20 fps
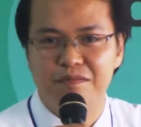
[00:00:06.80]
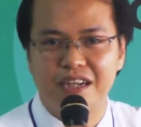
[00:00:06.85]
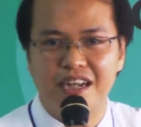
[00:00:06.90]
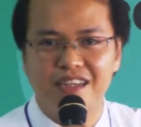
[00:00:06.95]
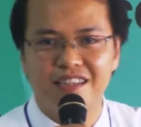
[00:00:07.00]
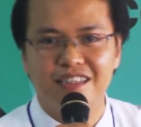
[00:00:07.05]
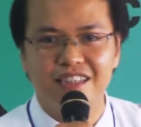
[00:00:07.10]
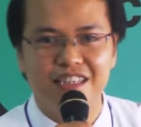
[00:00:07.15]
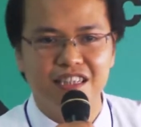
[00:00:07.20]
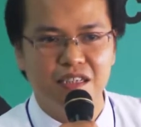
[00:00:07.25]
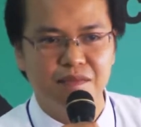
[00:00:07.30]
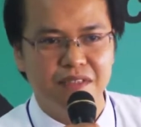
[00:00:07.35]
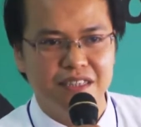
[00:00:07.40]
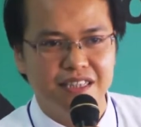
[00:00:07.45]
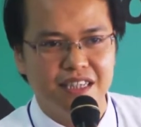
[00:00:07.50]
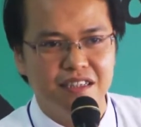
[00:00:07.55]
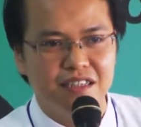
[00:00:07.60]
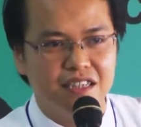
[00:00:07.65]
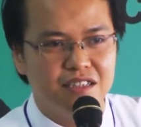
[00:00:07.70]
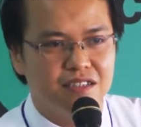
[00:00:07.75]
Director of
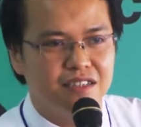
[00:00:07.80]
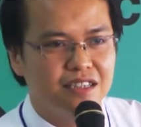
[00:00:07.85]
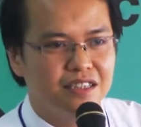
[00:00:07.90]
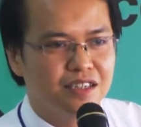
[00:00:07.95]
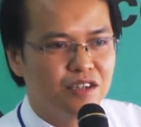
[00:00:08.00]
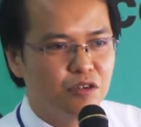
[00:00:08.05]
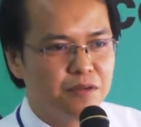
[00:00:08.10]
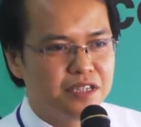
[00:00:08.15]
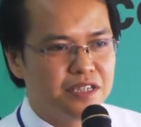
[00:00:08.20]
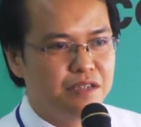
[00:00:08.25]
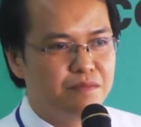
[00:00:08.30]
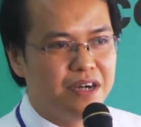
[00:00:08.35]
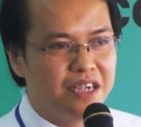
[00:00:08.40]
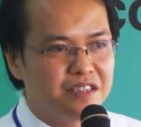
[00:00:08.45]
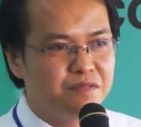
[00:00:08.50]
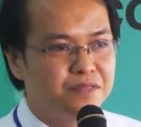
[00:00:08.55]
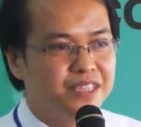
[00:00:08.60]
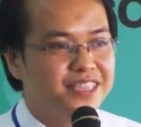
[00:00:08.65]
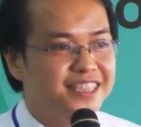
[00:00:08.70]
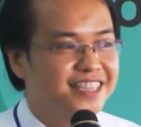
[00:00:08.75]
International Coding
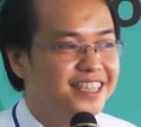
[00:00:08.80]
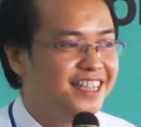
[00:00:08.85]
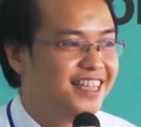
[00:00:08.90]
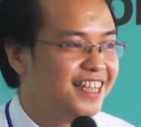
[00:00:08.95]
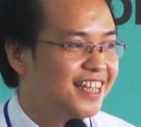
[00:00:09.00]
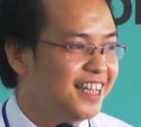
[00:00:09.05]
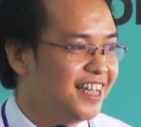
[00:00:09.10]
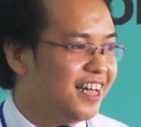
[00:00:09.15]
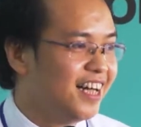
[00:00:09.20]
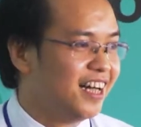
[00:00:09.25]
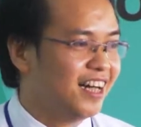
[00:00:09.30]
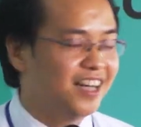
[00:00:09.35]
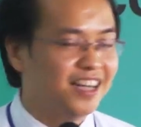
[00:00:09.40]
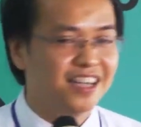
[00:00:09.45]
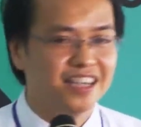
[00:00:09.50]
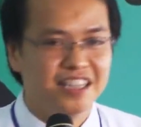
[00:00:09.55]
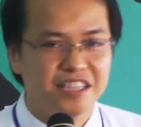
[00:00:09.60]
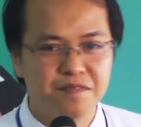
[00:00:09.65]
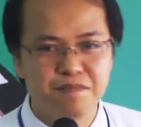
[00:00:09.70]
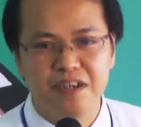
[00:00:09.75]
Department.
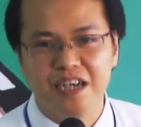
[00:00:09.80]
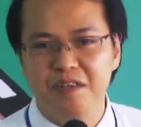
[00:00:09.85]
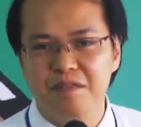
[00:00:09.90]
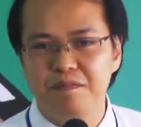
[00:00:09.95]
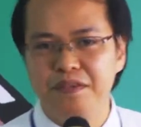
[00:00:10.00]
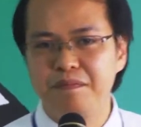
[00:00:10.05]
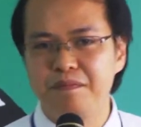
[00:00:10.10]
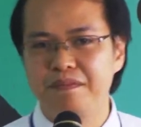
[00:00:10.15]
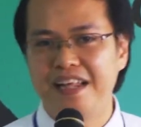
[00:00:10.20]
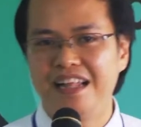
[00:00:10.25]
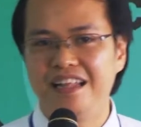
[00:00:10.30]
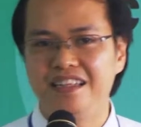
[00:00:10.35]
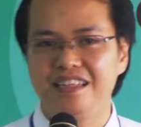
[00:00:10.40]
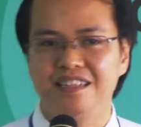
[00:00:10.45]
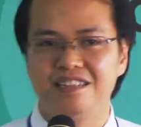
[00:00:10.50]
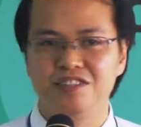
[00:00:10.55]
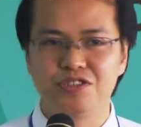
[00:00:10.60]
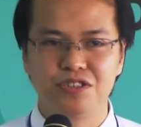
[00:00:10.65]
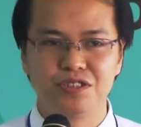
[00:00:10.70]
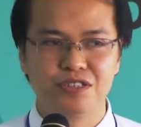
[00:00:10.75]
It's my big
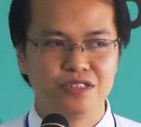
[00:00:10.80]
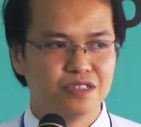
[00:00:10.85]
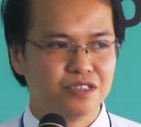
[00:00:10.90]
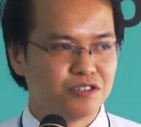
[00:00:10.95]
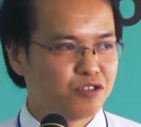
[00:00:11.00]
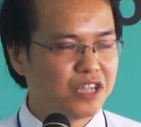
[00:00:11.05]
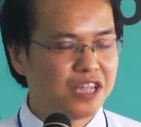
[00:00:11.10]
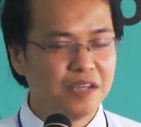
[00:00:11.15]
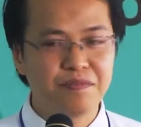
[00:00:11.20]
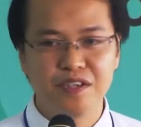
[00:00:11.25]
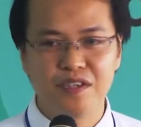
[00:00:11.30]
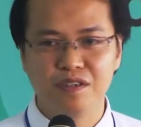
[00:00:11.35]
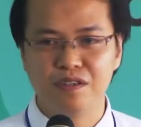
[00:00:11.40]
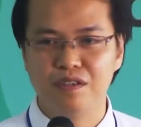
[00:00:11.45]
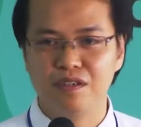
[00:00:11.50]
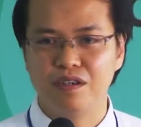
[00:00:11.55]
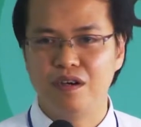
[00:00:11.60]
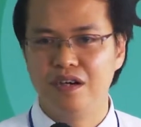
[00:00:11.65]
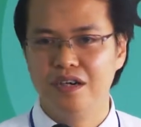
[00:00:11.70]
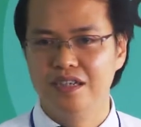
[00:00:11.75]
pleasure to give
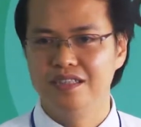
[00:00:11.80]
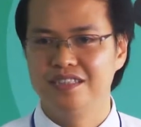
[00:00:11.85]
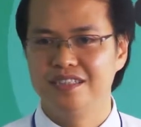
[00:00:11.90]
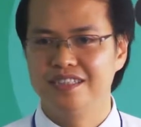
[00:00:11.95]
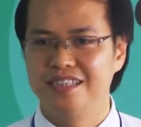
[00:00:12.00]
you a